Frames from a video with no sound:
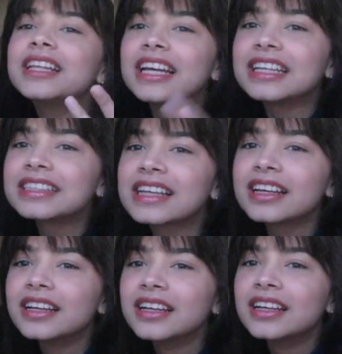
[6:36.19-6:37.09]
Like, it's
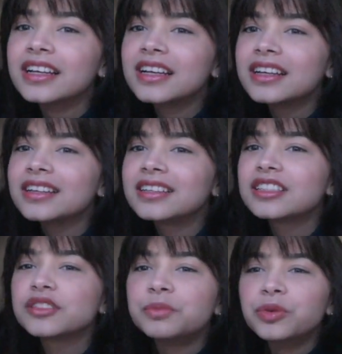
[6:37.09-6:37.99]
like
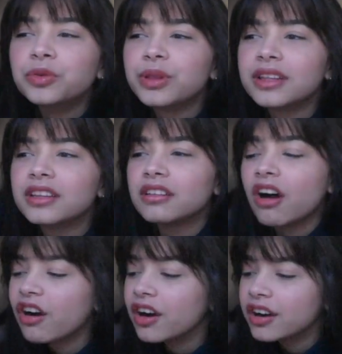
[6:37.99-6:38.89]
smooth and then
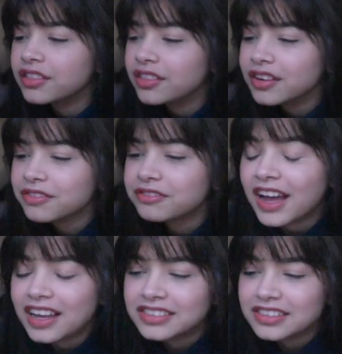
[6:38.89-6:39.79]
hard and then
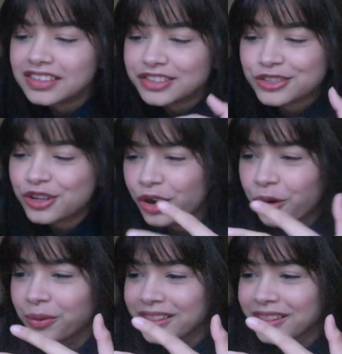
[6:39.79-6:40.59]
fast and then slow,